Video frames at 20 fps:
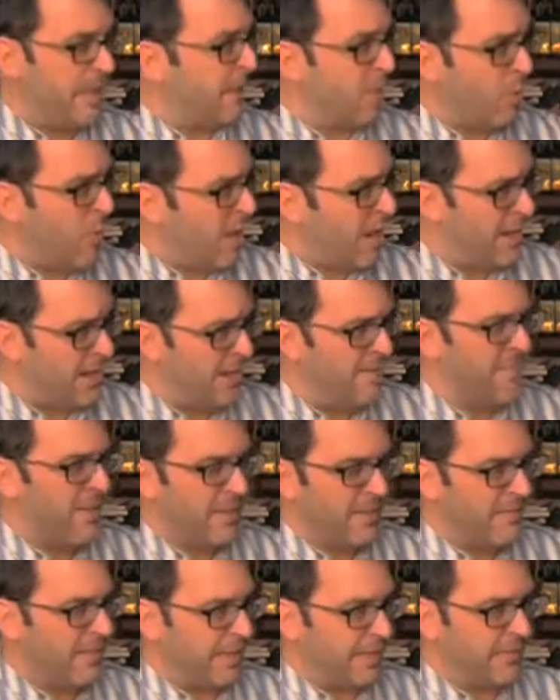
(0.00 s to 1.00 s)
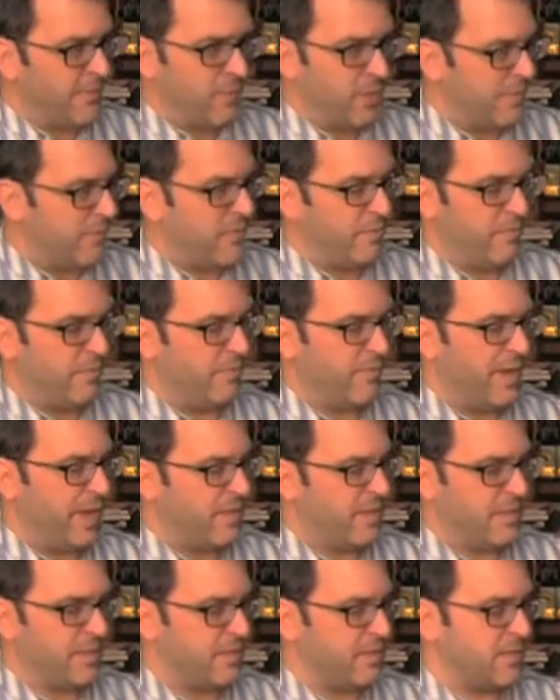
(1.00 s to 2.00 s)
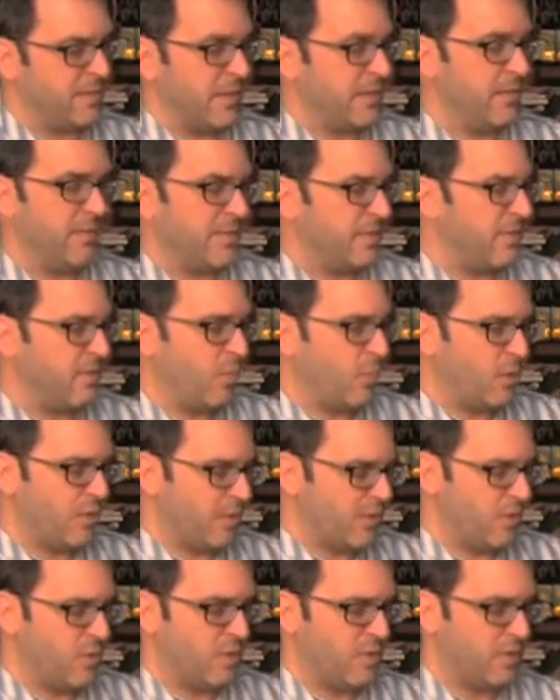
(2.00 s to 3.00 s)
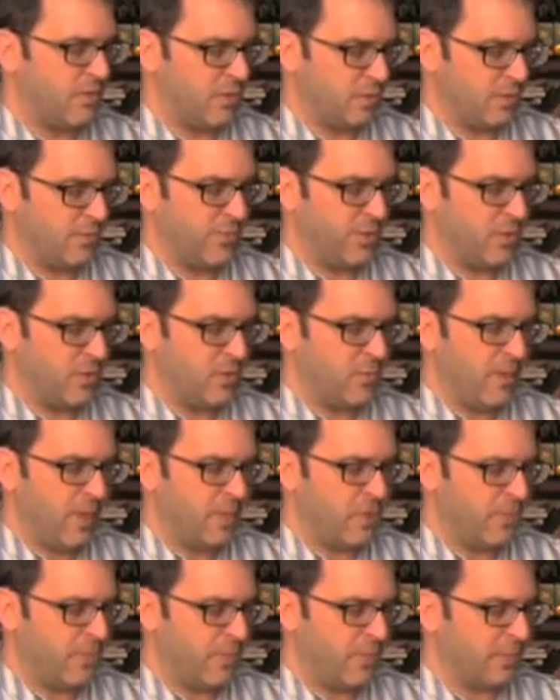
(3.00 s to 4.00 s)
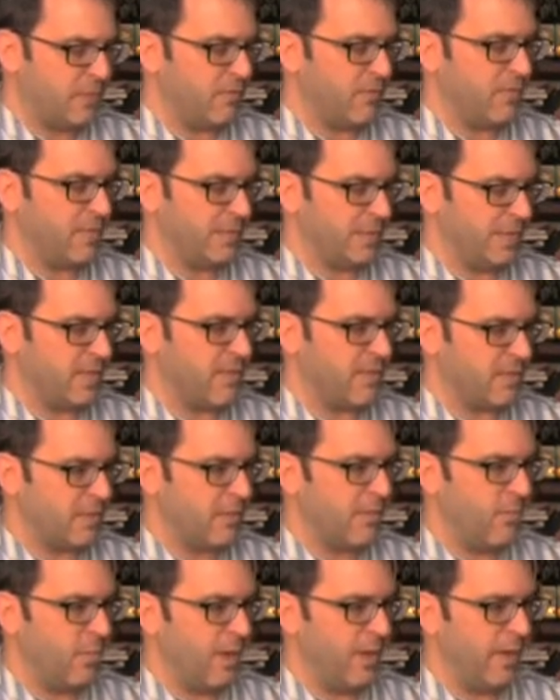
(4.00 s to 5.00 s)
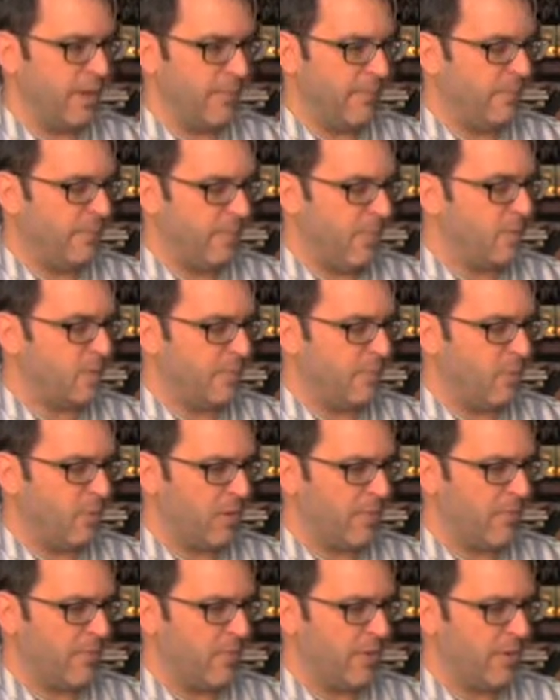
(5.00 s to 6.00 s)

terroir. Like one of France's, I know this is a word that's used a bit too much, but it really is the most important